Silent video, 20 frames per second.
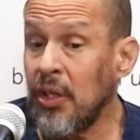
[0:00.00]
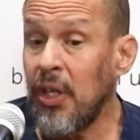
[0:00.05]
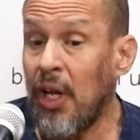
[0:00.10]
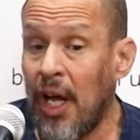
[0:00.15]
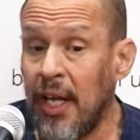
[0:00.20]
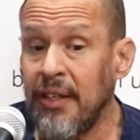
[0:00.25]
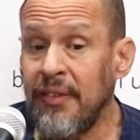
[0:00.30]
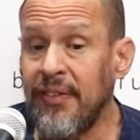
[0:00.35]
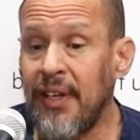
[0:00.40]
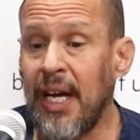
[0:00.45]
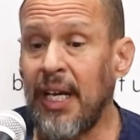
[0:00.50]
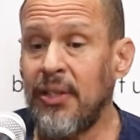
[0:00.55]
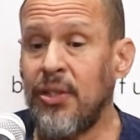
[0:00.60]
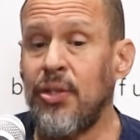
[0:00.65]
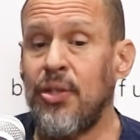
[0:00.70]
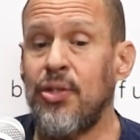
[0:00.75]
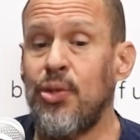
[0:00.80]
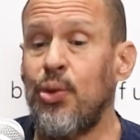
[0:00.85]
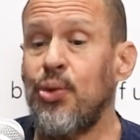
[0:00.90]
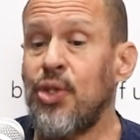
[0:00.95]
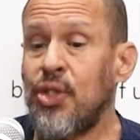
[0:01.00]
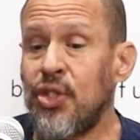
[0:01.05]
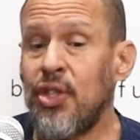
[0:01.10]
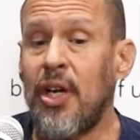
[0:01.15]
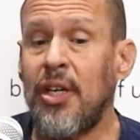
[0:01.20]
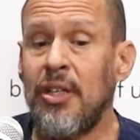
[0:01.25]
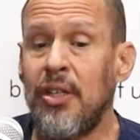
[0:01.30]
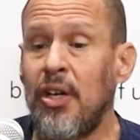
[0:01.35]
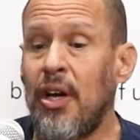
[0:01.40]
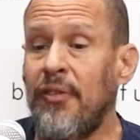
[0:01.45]
are a lot of actors who
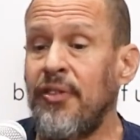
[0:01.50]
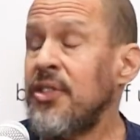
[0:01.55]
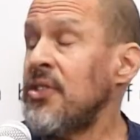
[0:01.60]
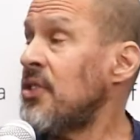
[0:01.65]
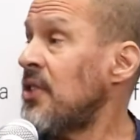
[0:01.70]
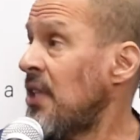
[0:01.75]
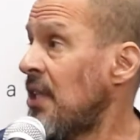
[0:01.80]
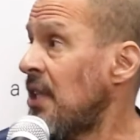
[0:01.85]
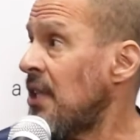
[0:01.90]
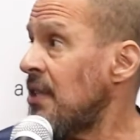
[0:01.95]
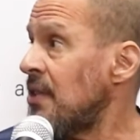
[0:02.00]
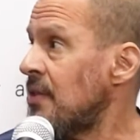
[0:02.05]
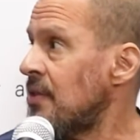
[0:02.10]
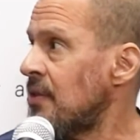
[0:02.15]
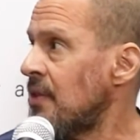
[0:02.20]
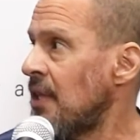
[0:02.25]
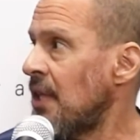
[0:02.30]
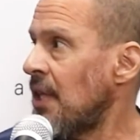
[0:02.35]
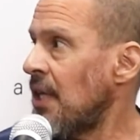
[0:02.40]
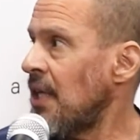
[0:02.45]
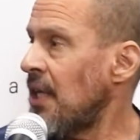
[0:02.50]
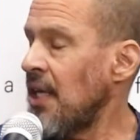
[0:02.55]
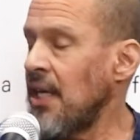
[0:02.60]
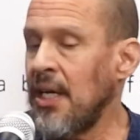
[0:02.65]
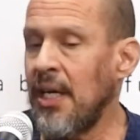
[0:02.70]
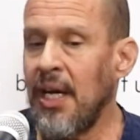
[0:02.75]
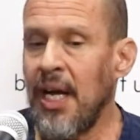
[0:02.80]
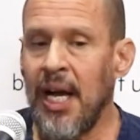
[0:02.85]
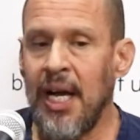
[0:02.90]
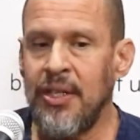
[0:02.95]
started off as kids
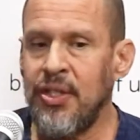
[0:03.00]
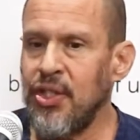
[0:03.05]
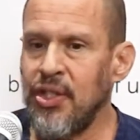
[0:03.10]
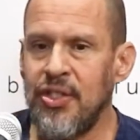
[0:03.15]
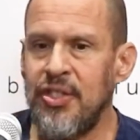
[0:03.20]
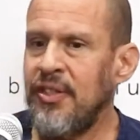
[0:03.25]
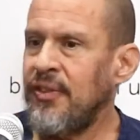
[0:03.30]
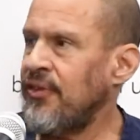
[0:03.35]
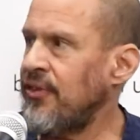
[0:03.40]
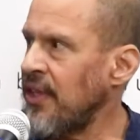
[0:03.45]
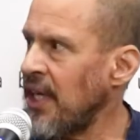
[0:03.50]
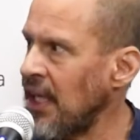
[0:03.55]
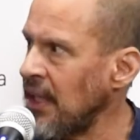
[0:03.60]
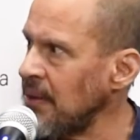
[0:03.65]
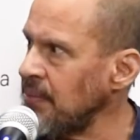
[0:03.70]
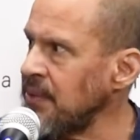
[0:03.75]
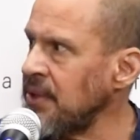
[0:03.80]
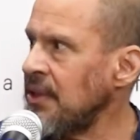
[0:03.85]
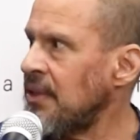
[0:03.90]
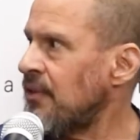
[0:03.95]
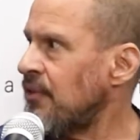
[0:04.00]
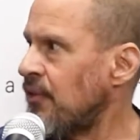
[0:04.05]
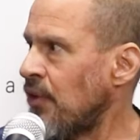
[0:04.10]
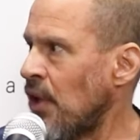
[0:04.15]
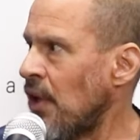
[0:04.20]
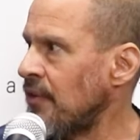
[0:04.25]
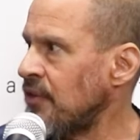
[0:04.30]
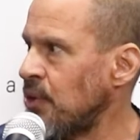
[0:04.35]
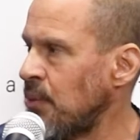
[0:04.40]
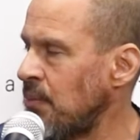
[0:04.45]
and just developed and
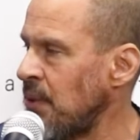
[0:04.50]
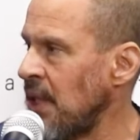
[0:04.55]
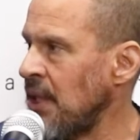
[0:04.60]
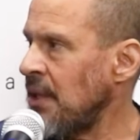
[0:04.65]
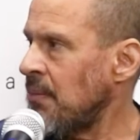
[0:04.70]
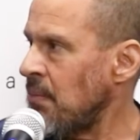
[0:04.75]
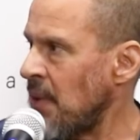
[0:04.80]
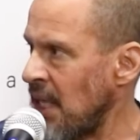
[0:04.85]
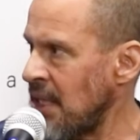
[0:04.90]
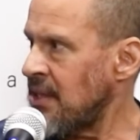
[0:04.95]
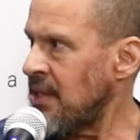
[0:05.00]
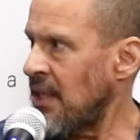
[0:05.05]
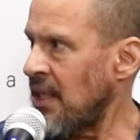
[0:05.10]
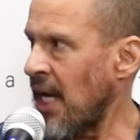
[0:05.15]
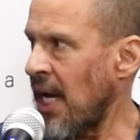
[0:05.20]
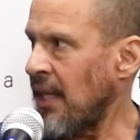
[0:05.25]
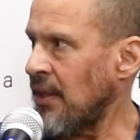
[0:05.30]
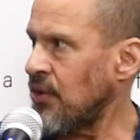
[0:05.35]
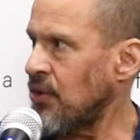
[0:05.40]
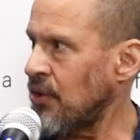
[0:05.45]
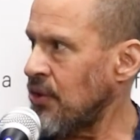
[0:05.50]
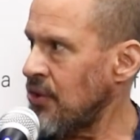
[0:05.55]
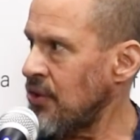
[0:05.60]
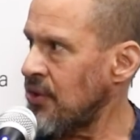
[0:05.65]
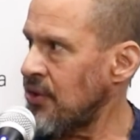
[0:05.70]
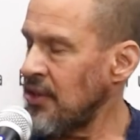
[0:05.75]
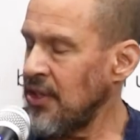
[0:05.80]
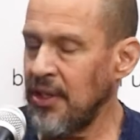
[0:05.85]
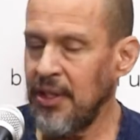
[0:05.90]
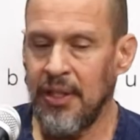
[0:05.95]
evolved to being amazing
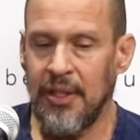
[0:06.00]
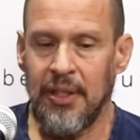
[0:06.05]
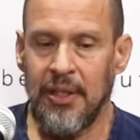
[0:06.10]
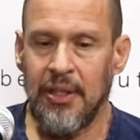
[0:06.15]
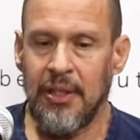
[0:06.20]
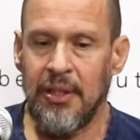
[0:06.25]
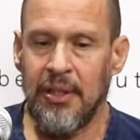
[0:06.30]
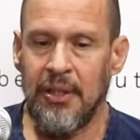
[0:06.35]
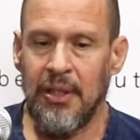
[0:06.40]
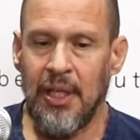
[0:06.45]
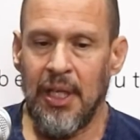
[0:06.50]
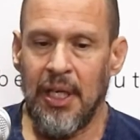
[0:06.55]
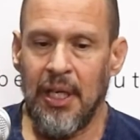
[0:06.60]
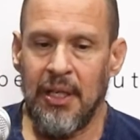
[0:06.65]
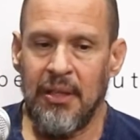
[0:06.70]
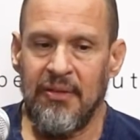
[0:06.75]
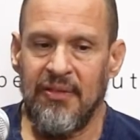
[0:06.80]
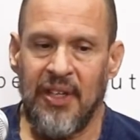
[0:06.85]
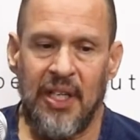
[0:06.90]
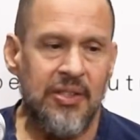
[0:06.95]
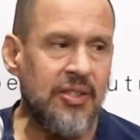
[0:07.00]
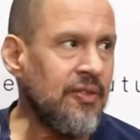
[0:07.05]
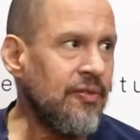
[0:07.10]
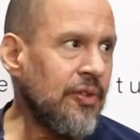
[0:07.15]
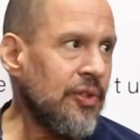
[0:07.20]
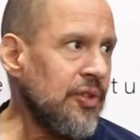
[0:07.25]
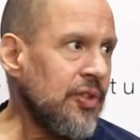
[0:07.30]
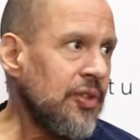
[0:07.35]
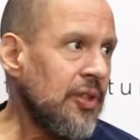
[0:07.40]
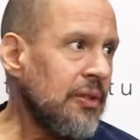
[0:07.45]
actors, and vice
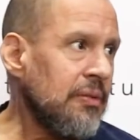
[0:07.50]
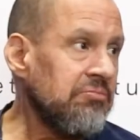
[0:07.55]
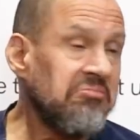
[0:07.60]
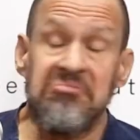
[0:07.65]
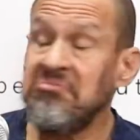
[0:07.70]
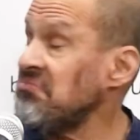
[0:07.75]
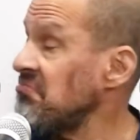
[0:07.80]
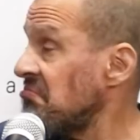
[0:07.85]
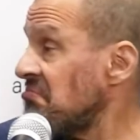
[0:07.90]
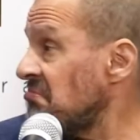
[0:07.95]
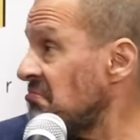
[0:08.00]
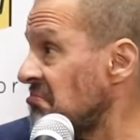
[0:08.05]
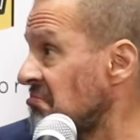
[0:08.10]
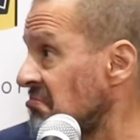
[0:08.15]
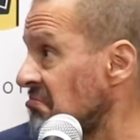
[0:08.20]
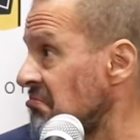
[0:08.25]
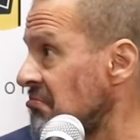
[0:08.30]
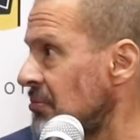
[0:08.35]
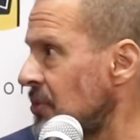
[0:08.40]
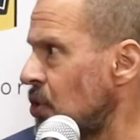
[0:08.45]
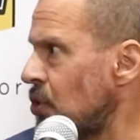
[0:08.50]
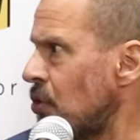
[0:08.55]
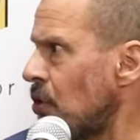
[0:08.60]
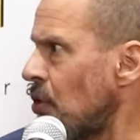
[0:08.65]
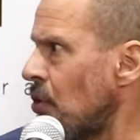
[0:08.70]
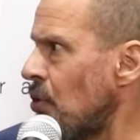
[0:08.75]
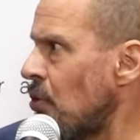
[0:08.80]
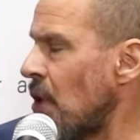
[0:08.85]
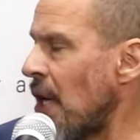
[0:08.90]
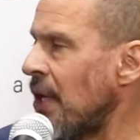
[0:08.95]
versa.
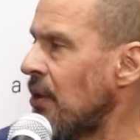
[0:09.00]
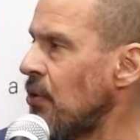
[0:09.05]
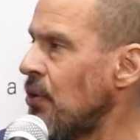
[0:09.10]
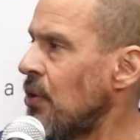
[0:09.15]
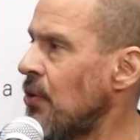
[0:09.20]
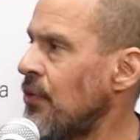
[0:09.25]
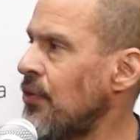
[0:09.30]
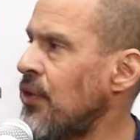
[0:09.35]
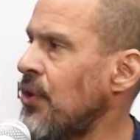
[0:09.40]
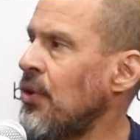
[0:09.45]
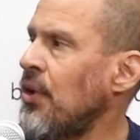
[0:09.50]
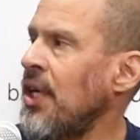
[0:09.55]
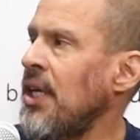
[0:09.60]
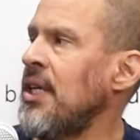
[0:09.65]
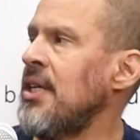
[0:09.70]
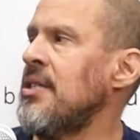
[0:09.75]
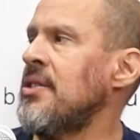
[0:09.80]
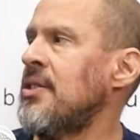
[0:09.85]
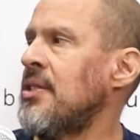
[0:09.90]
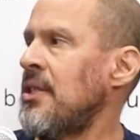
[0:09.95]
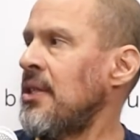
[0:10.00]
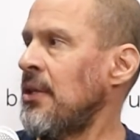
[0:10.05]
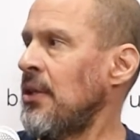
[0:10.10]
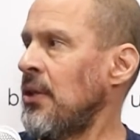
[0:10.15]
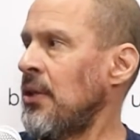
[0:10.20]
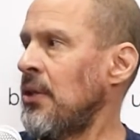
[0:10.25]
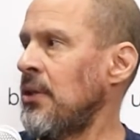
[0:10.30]
So I don't know if there is a